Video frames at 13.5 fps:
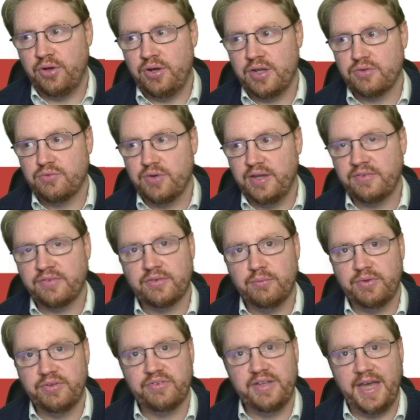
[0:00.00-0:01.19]
address
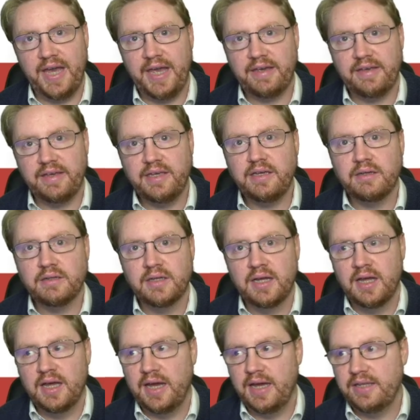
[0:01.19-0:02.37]
with the A key
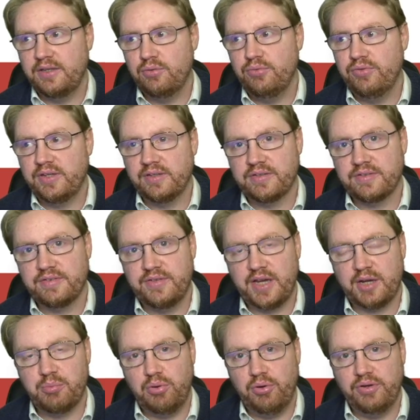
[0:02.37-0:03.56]
and using the
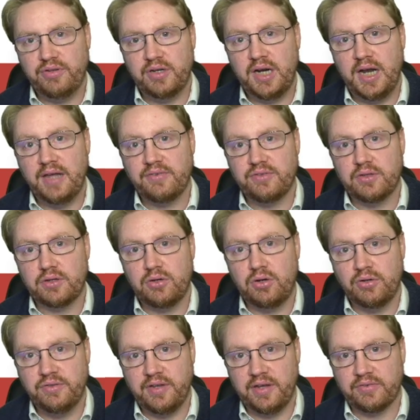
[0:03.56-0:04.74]
stack pointer as the
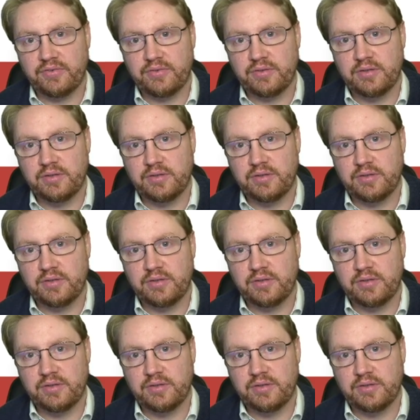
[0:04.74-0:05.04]
context.